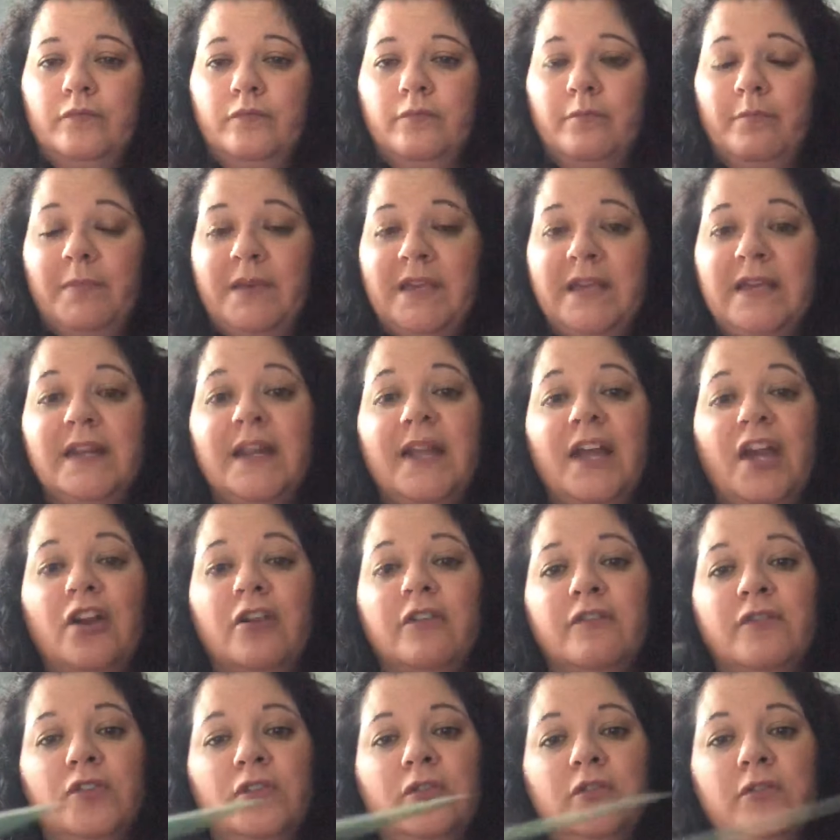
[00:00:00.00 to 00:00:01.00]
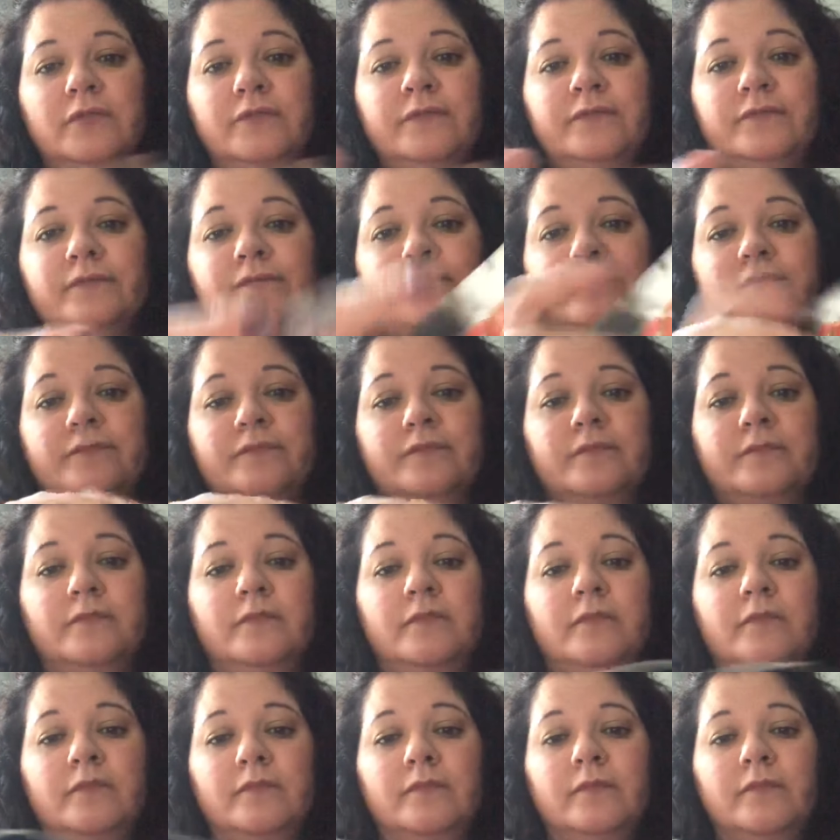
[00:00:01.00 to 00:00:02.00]
Being careful.
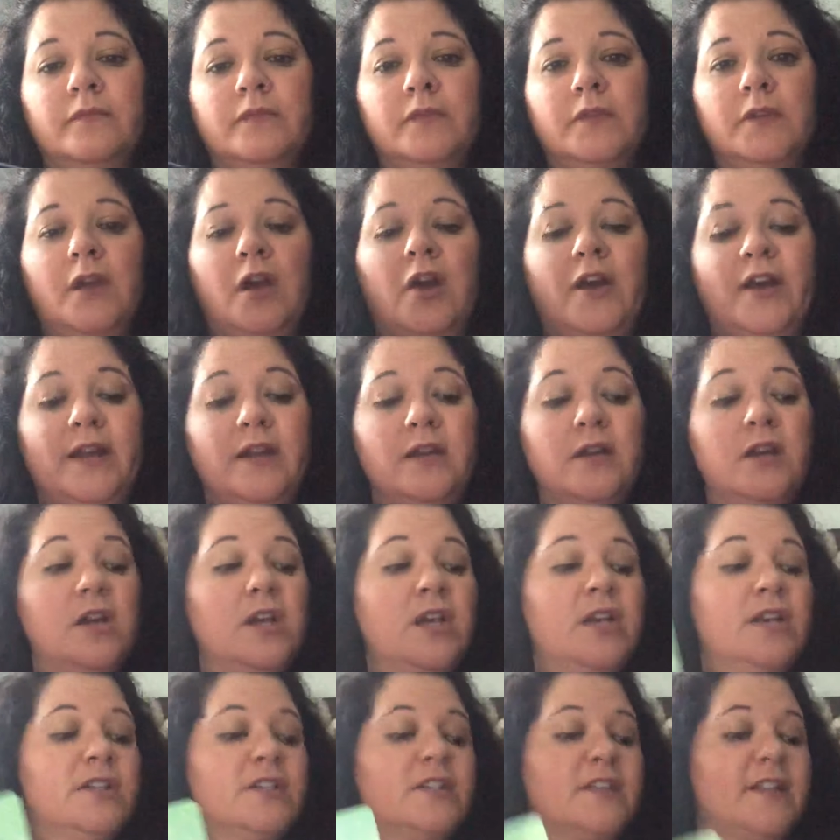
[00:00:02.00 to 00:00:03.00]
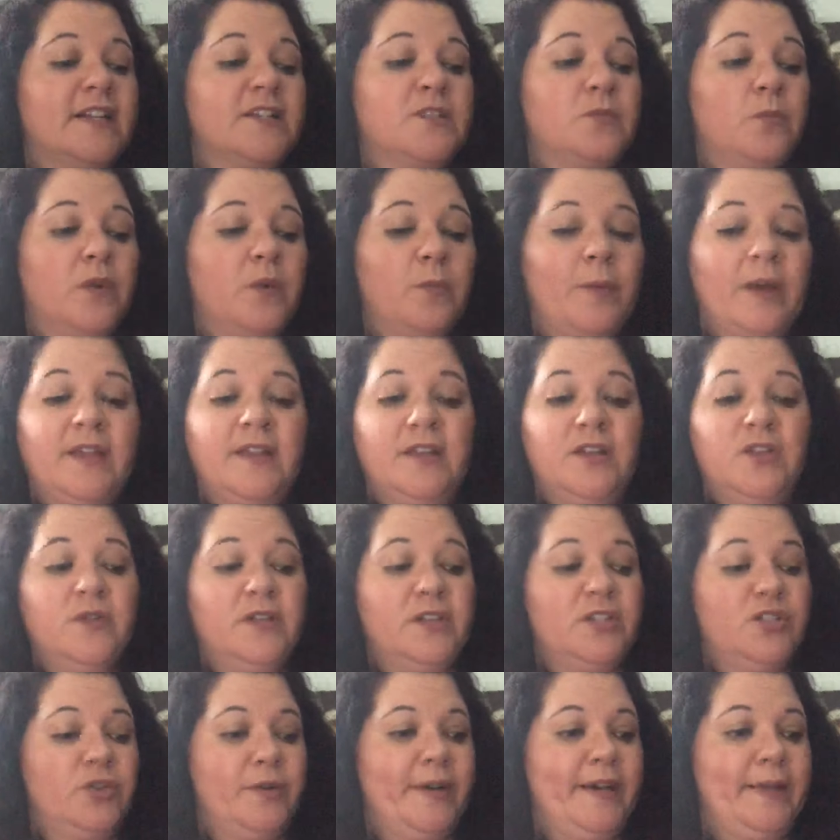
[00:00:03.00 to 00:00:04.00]
All right, so that's one way that you
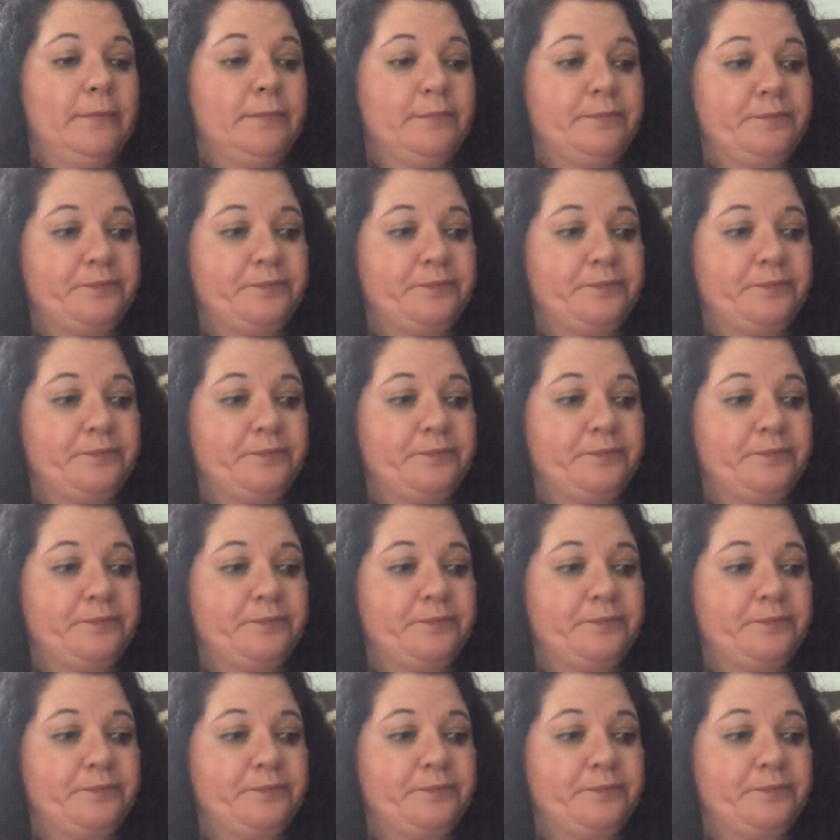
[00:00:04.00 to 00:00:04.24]
can do it.